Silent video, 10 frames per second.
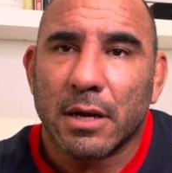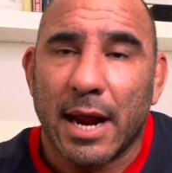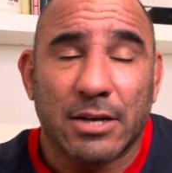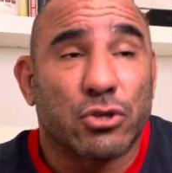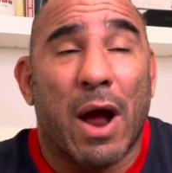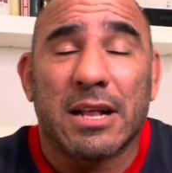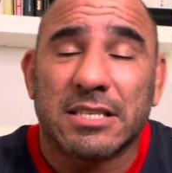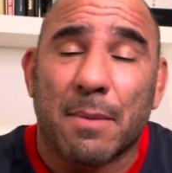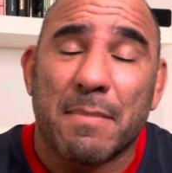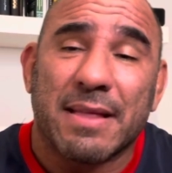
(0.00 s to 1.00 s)
and try to
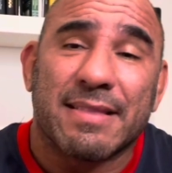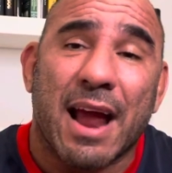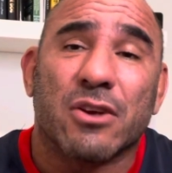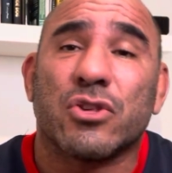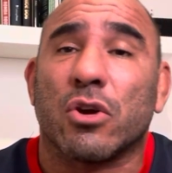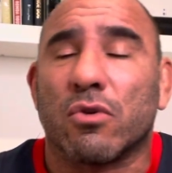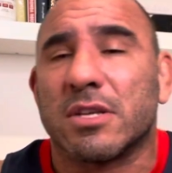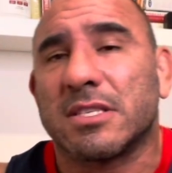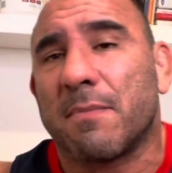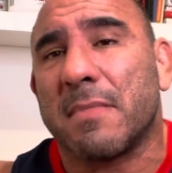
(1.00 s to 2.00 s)
submit there. She couldn't
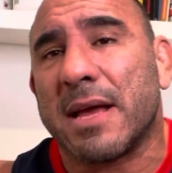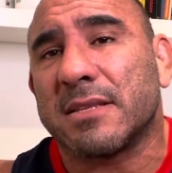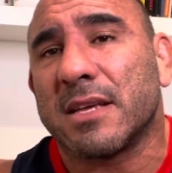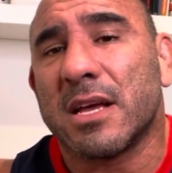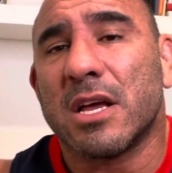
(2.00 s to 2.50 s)
submit,